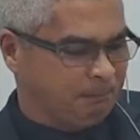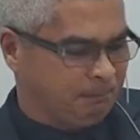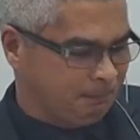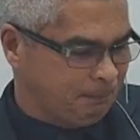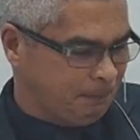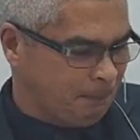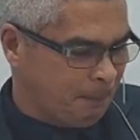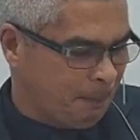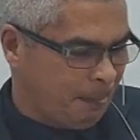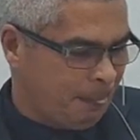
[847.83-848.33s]

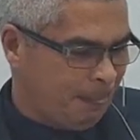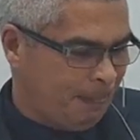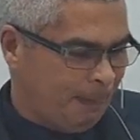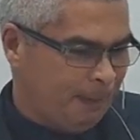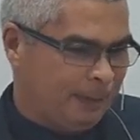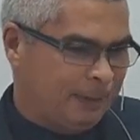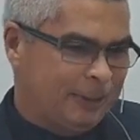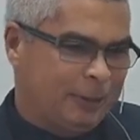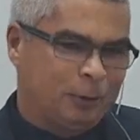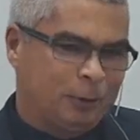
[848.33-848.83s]
Sometimes we
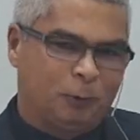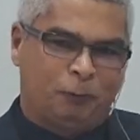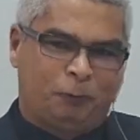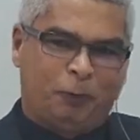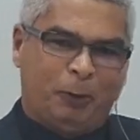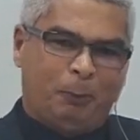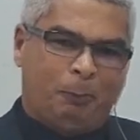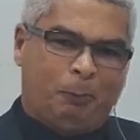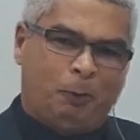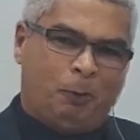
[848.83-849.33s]
say a
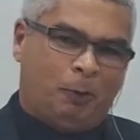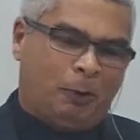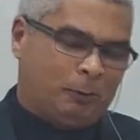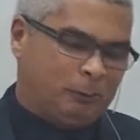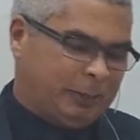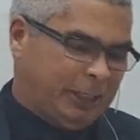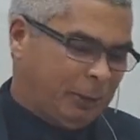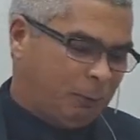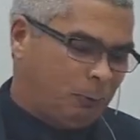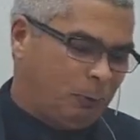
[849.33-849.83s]
word
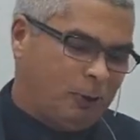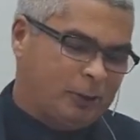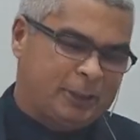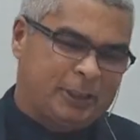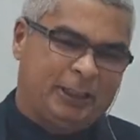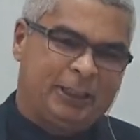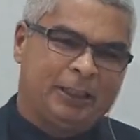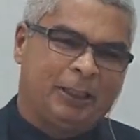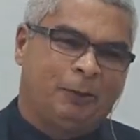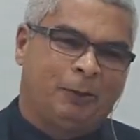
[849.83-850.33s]
that
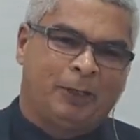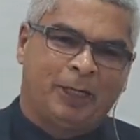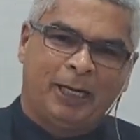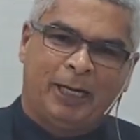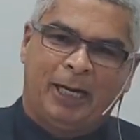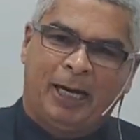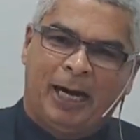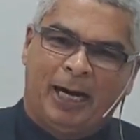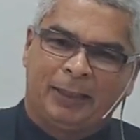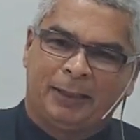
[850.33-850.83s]
was not
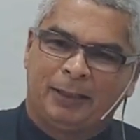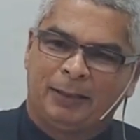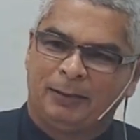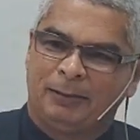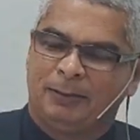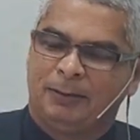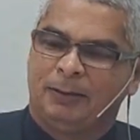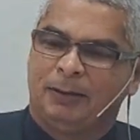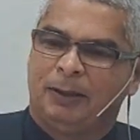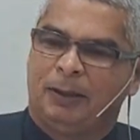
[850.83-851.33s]

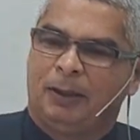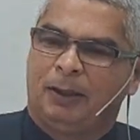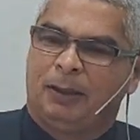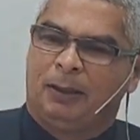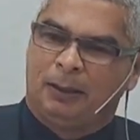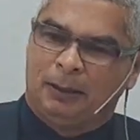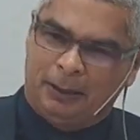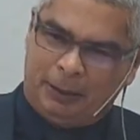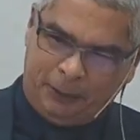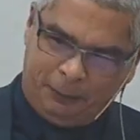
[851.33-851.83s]
correct
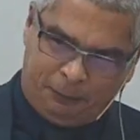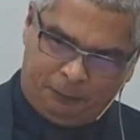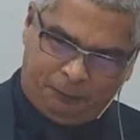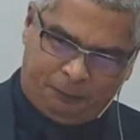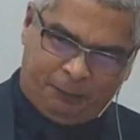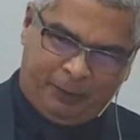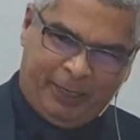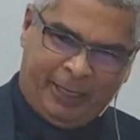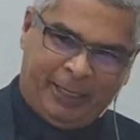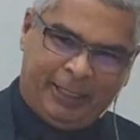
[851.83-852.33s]
and, or
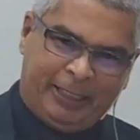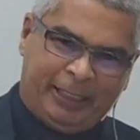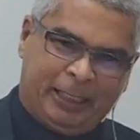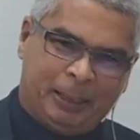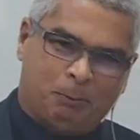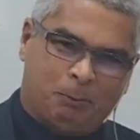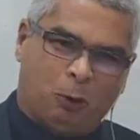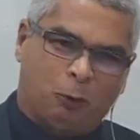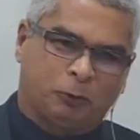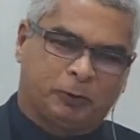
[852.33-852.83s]

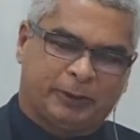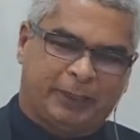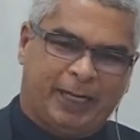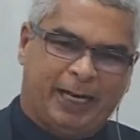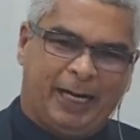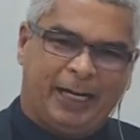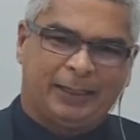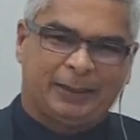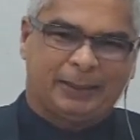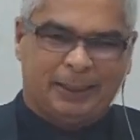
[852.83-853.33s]
not in the
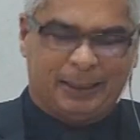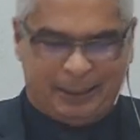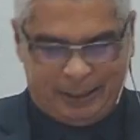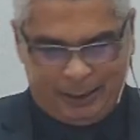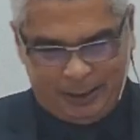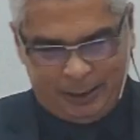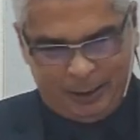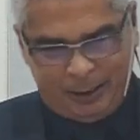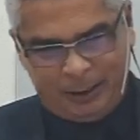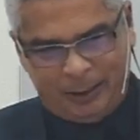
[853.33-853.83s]
right time
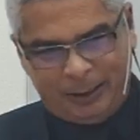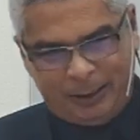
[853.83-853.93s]
that